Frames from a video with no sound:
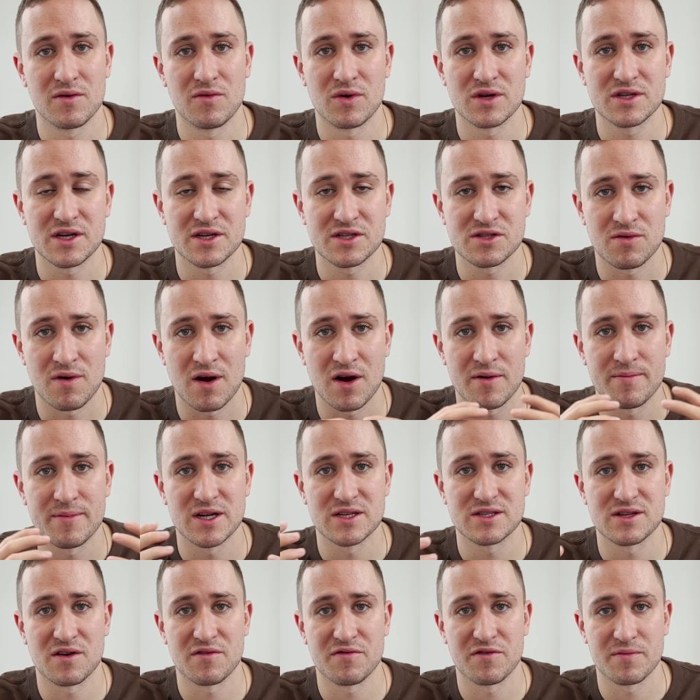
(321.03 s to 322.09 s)
once I surrounded
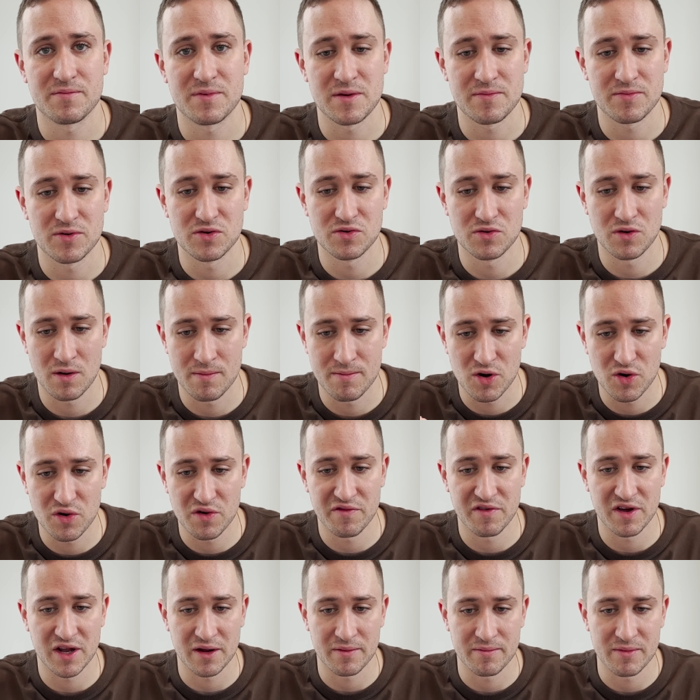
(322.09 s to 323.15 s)
myself with people who are
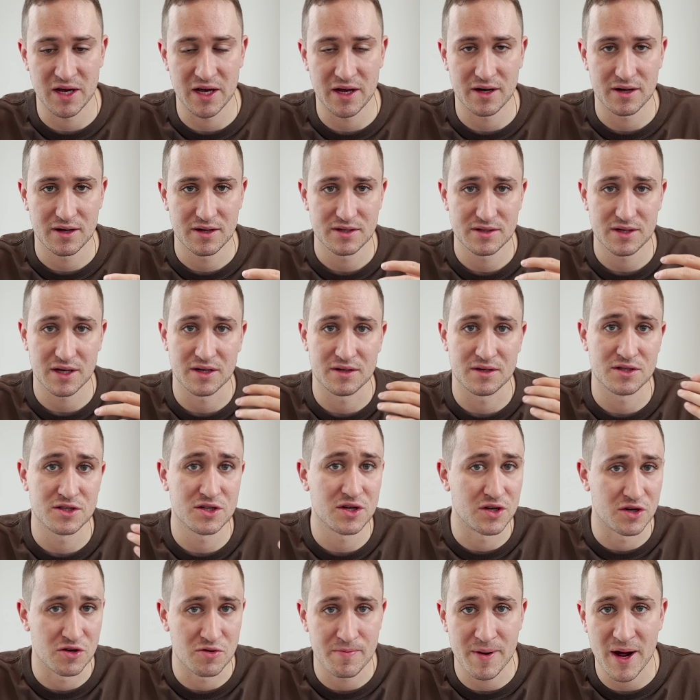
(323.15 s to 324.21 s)
motivating me to,
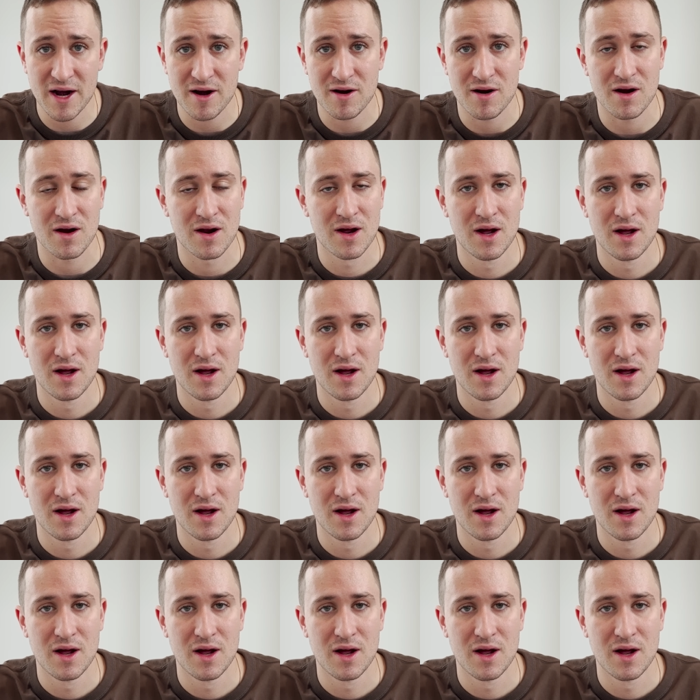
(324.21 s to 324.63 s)
to do better,